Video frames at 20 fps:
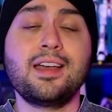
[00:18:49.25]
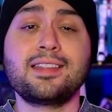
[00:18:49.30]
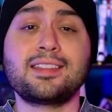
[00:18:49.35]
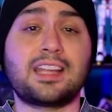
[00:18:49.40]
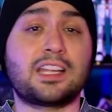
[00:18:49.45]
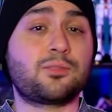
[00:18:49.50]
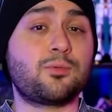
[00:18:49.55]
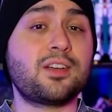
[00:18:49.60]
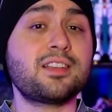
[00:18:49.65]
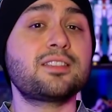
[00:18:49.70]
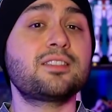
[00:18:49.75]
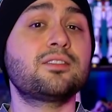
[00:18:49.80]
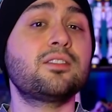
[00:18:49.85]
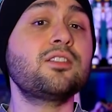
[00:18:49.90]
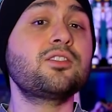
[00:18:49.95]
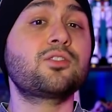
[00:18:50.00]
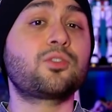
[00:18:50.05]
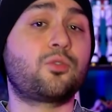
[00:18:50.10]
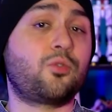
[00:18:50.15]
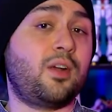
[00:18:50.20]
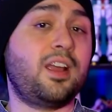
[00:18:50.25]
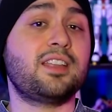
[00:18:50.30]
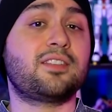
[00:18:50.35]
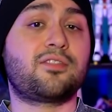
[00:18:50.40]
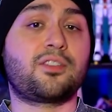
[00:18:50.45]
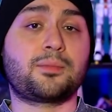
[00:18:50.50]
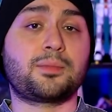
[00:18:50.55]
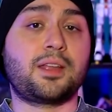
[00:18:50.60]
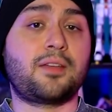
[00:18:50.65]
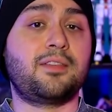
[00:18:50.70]
that was not great
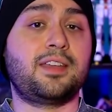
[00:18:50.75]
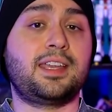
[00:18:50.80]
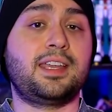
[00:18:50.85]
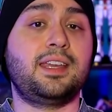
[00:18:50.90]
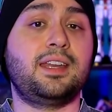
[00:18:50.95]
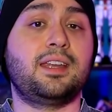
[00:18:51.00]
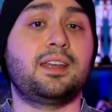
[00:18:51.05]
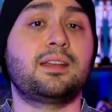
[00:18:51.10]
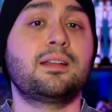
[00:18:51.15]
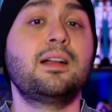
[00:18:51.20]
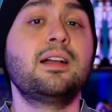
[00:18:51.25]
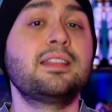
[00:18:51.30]
from the beginning,